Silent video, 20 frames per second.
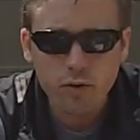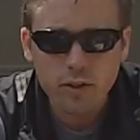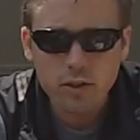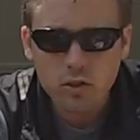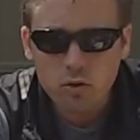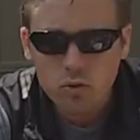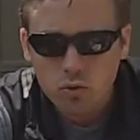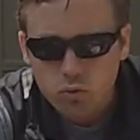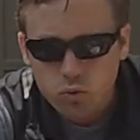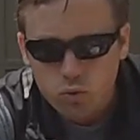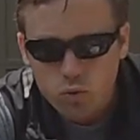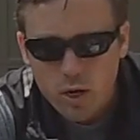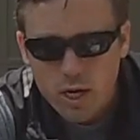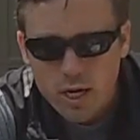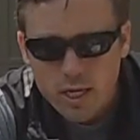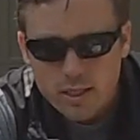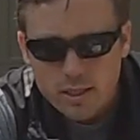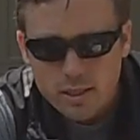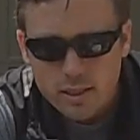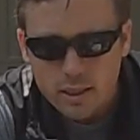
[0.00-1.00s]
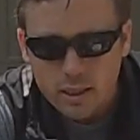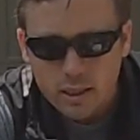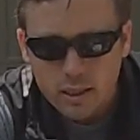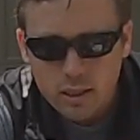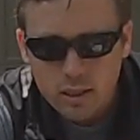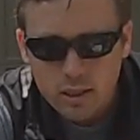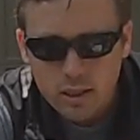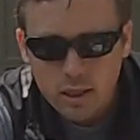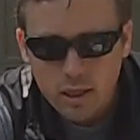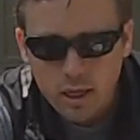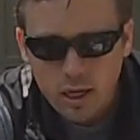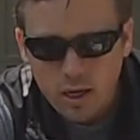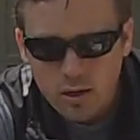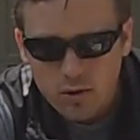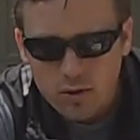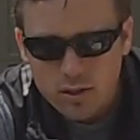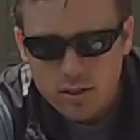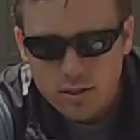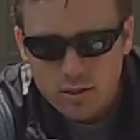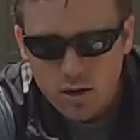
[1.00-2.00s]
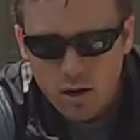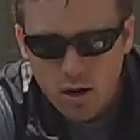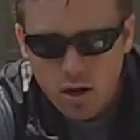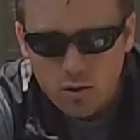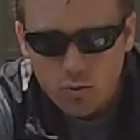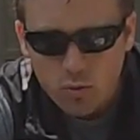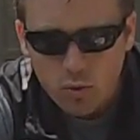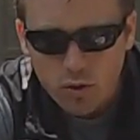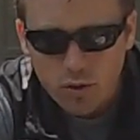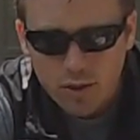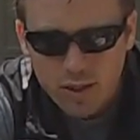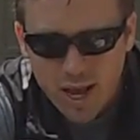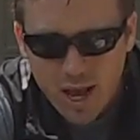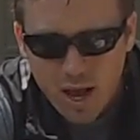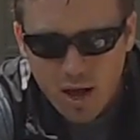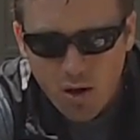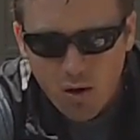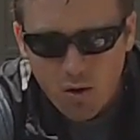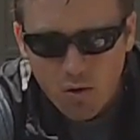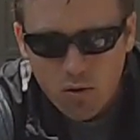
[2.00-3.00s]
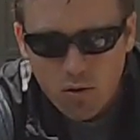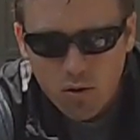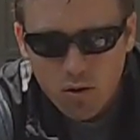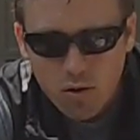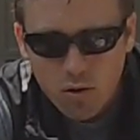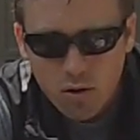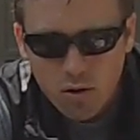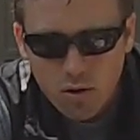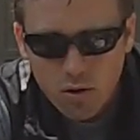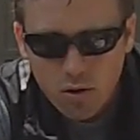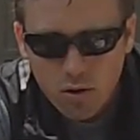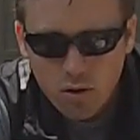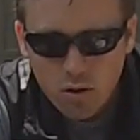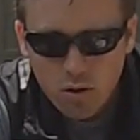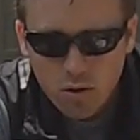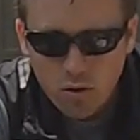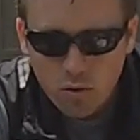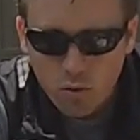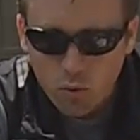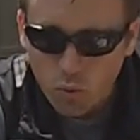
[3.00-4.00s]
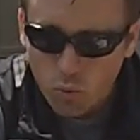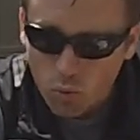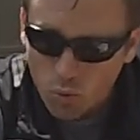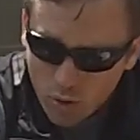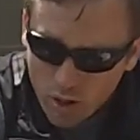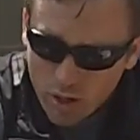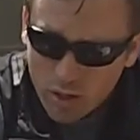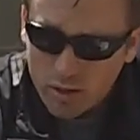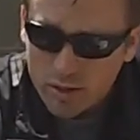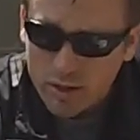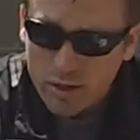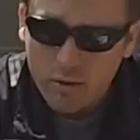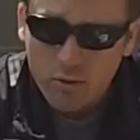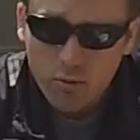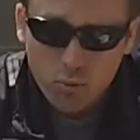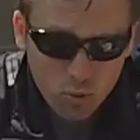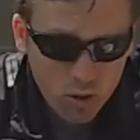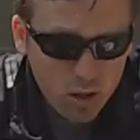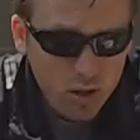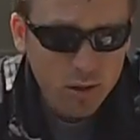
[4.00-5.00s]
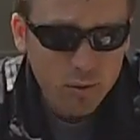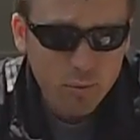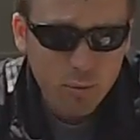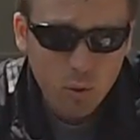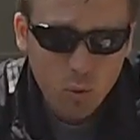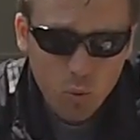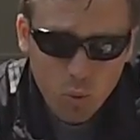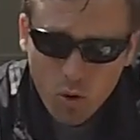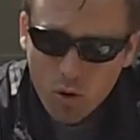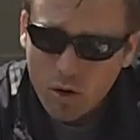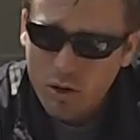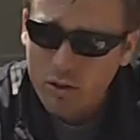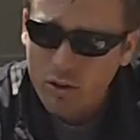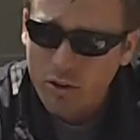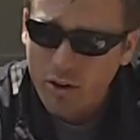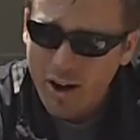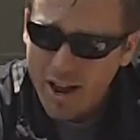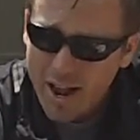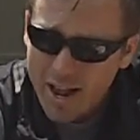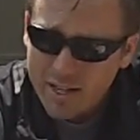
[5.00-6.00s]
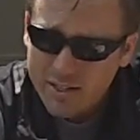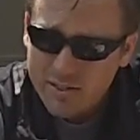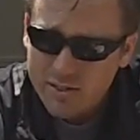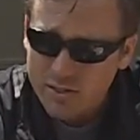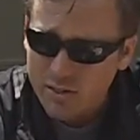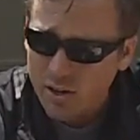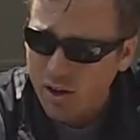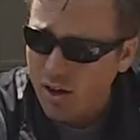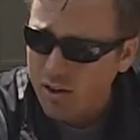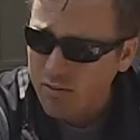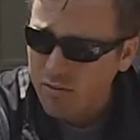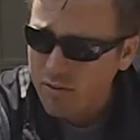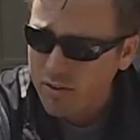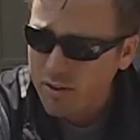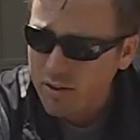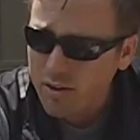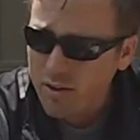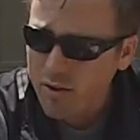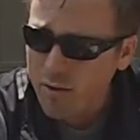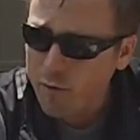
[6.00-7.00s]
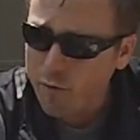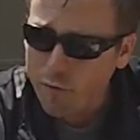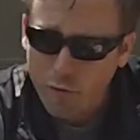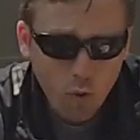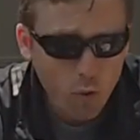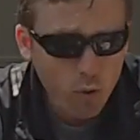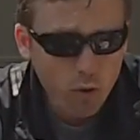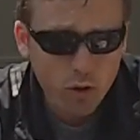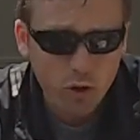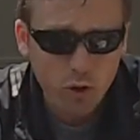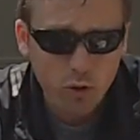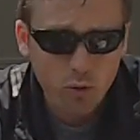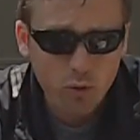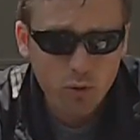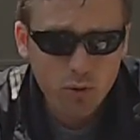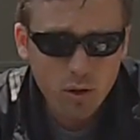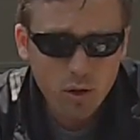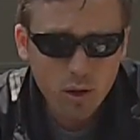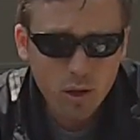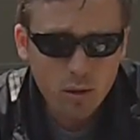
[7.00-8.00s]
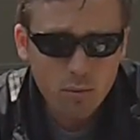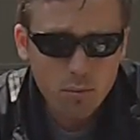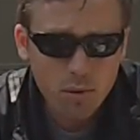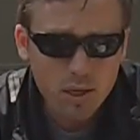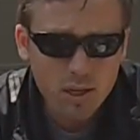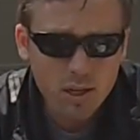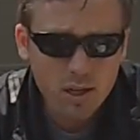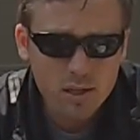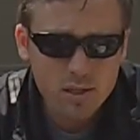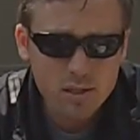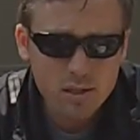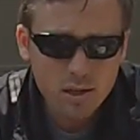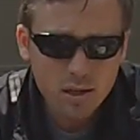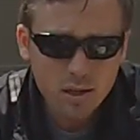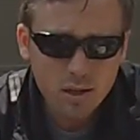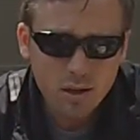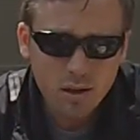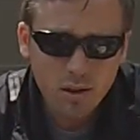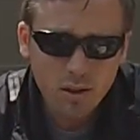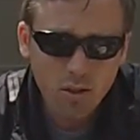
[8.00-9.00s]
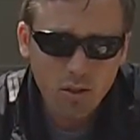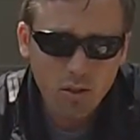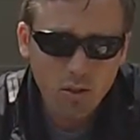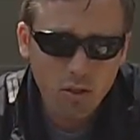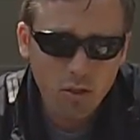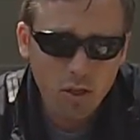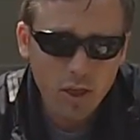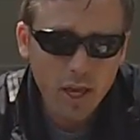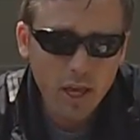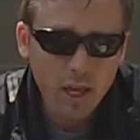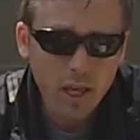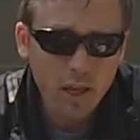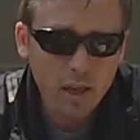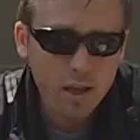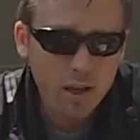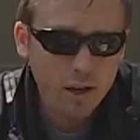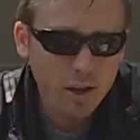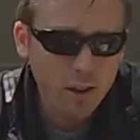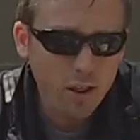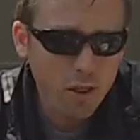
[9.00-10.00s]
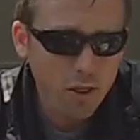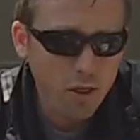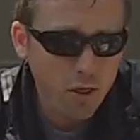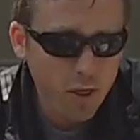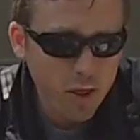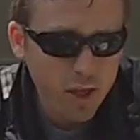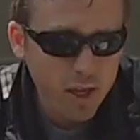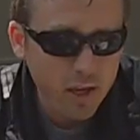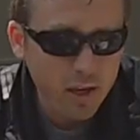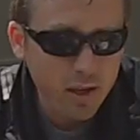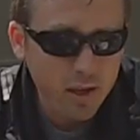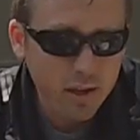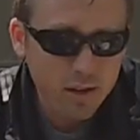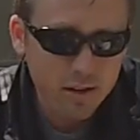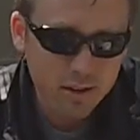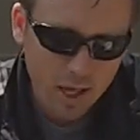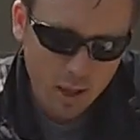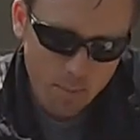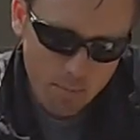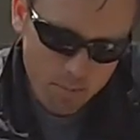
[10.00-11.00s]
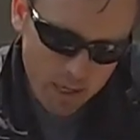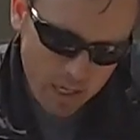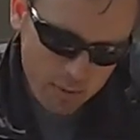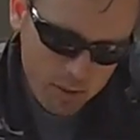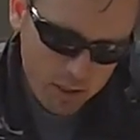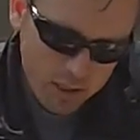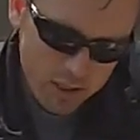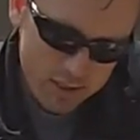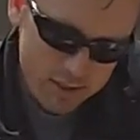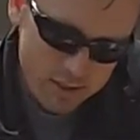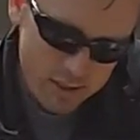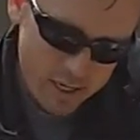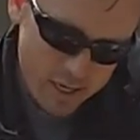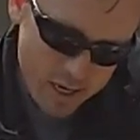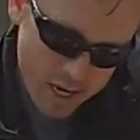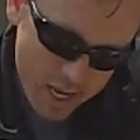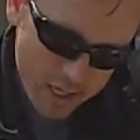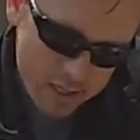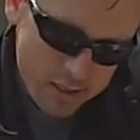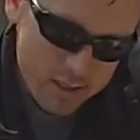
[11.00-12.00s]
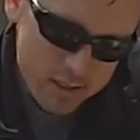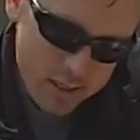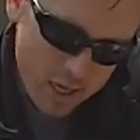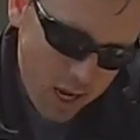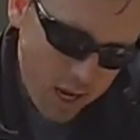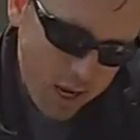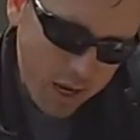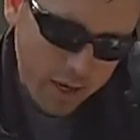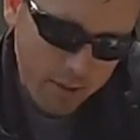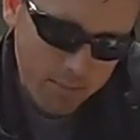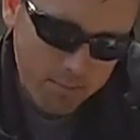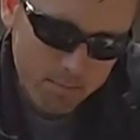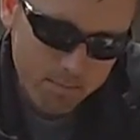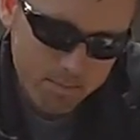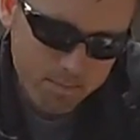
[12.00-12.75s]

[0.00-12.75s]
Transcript: It's crazy how this dog will now really be working their asses off for you because they think that maybe this next time